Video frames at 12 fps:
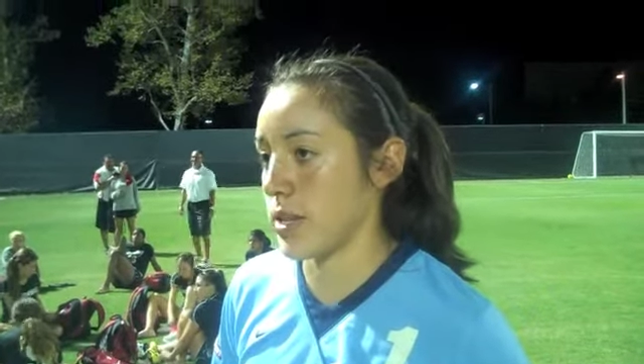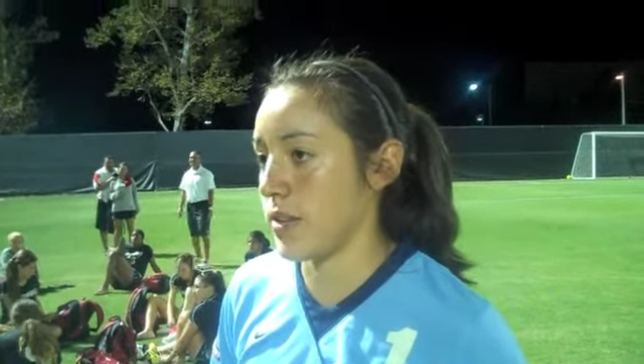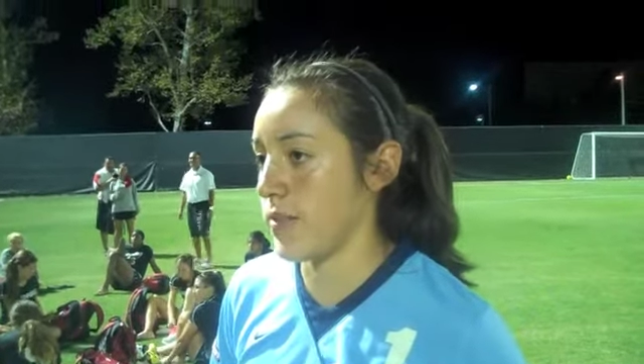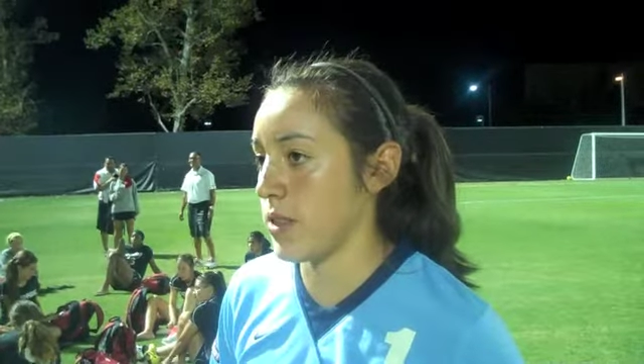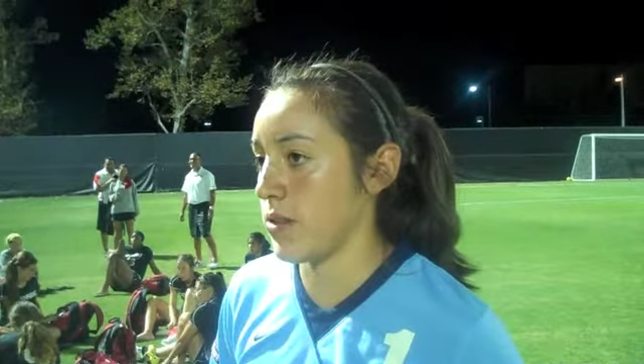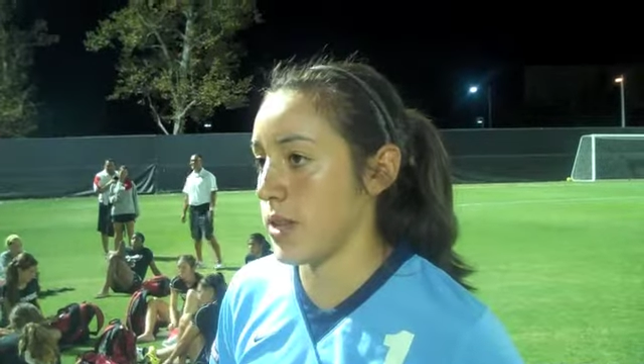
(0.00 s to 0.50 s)

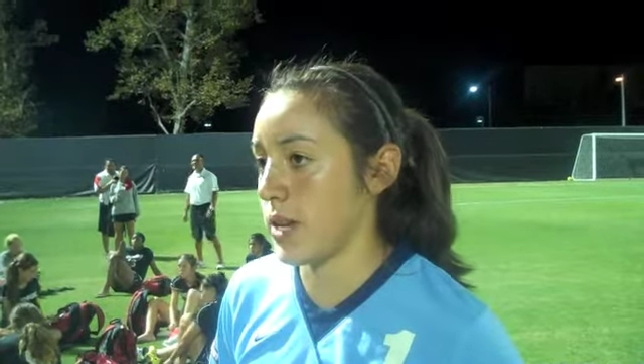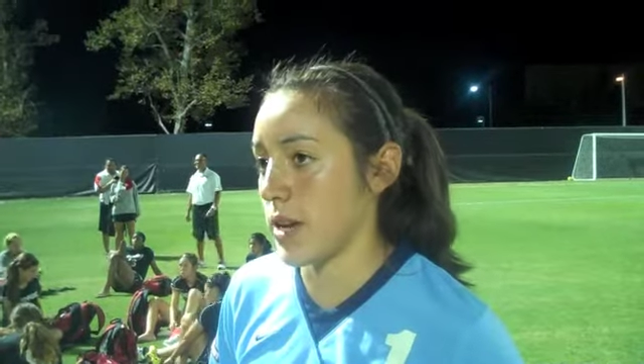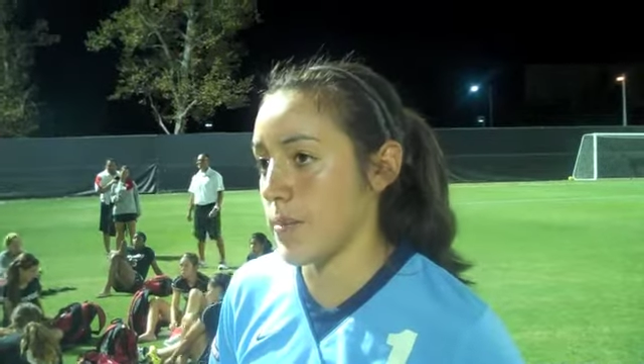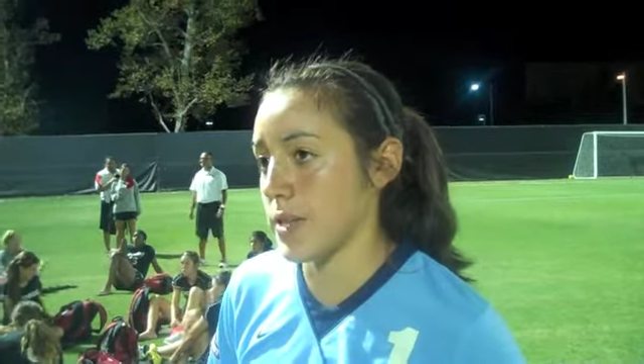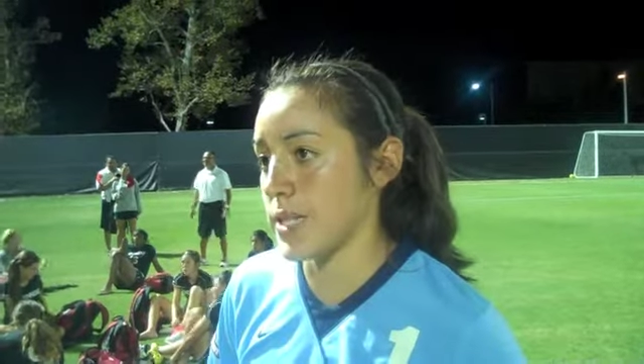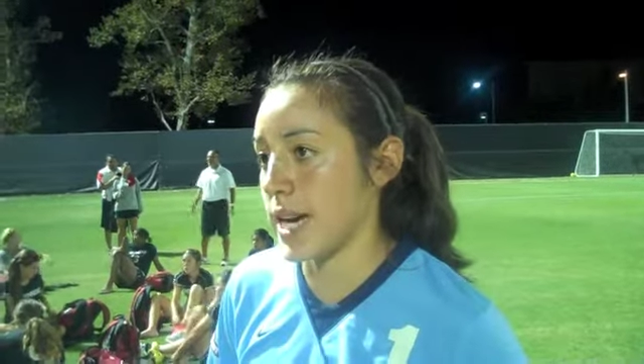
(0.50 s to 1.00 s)
Even though they
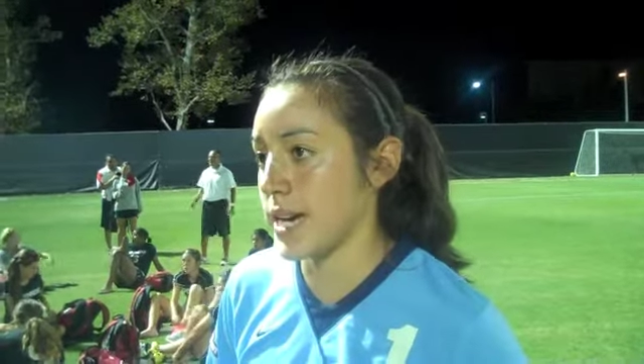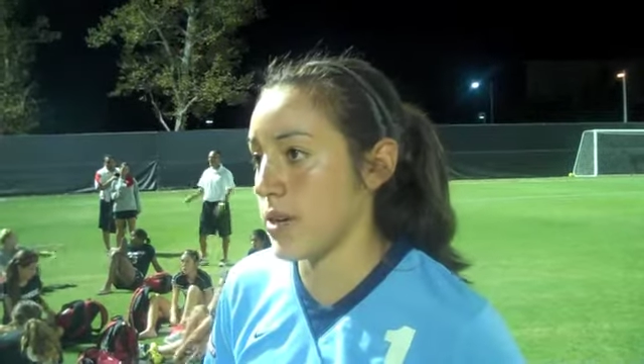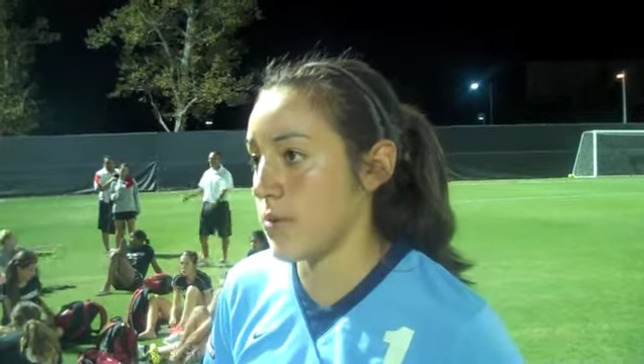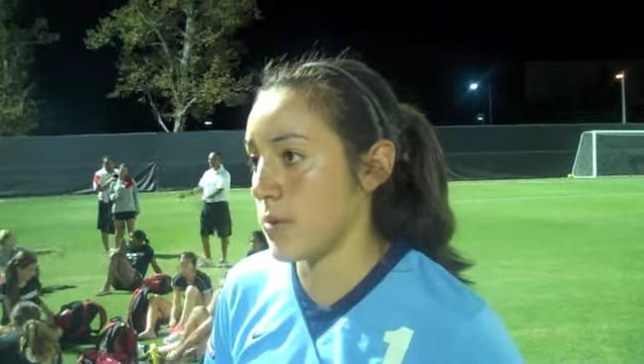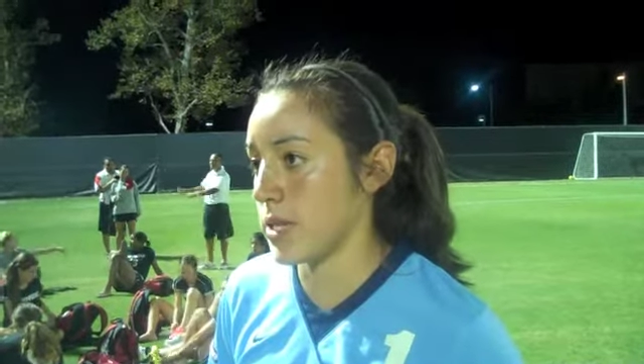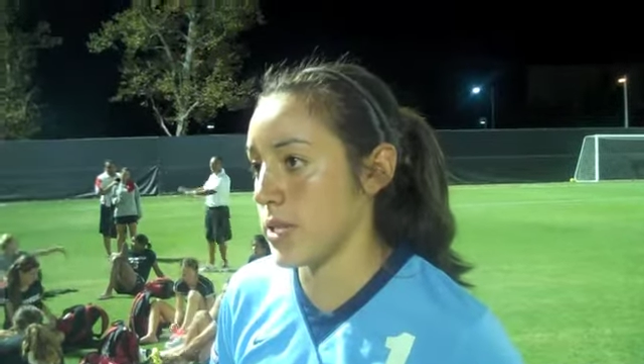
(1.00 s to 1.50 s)
kept
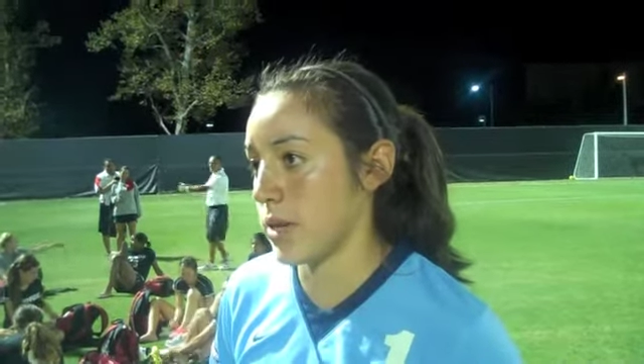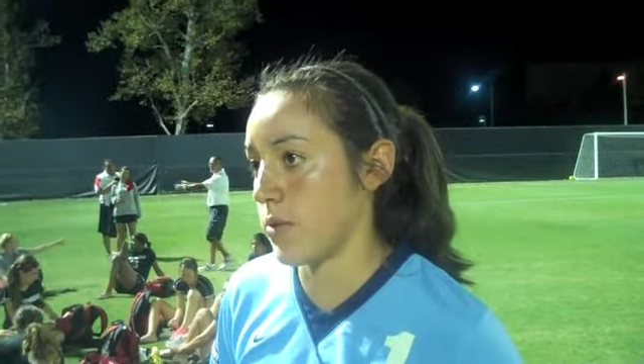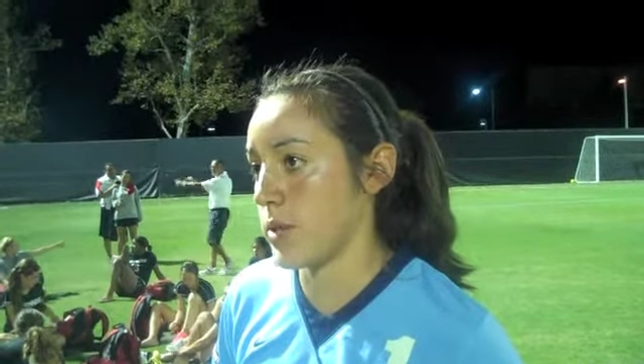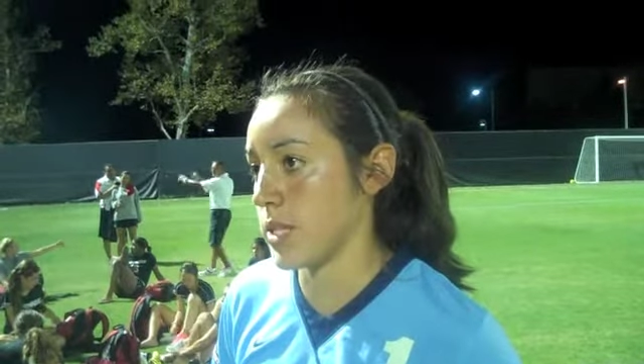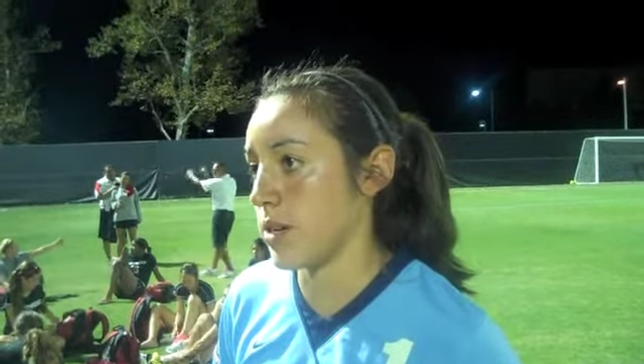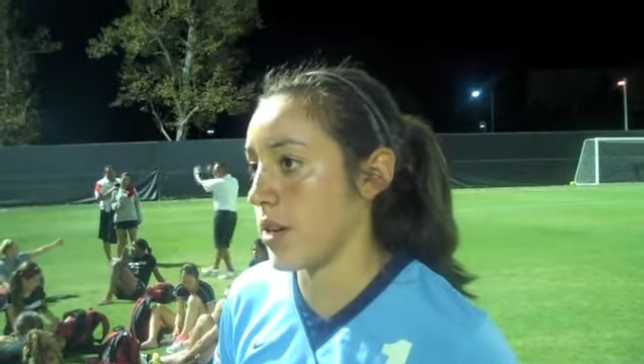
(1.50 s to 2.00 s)
attacking, we, st-
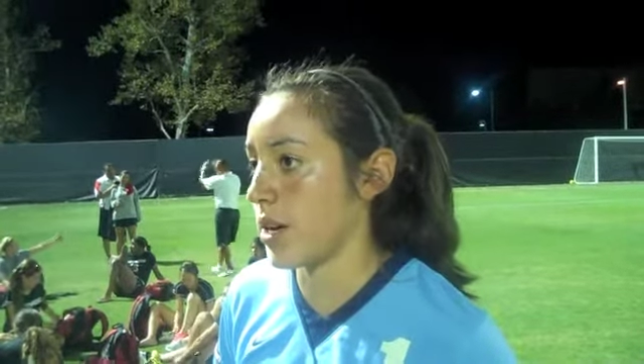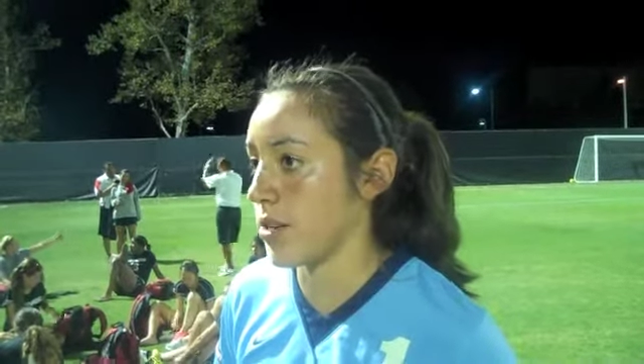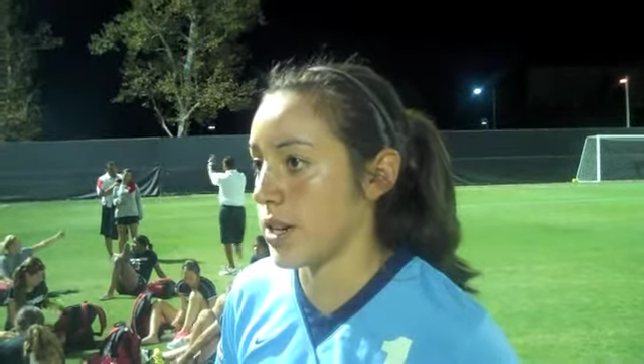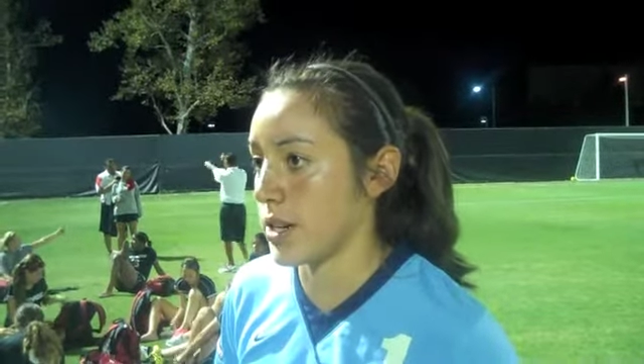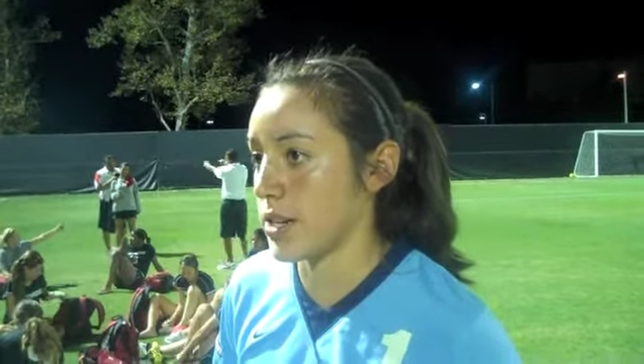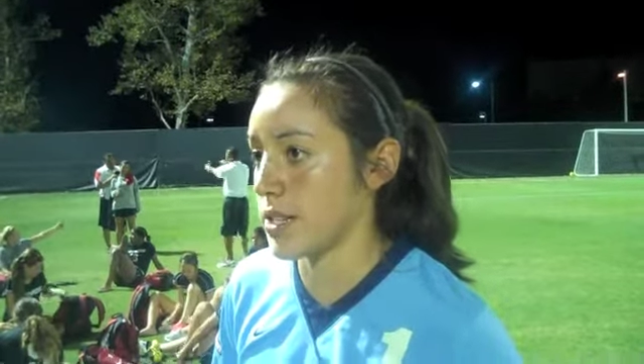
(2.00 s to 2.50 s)
we still held
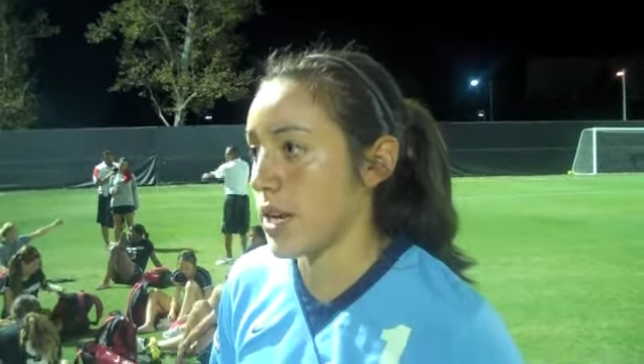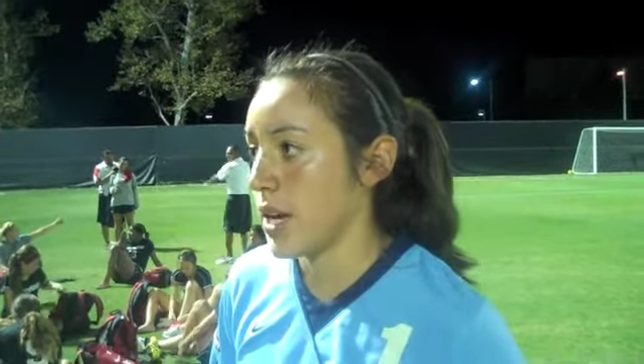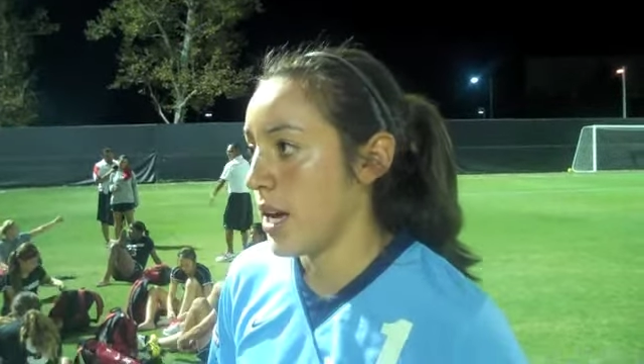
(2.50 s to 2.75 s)
ours.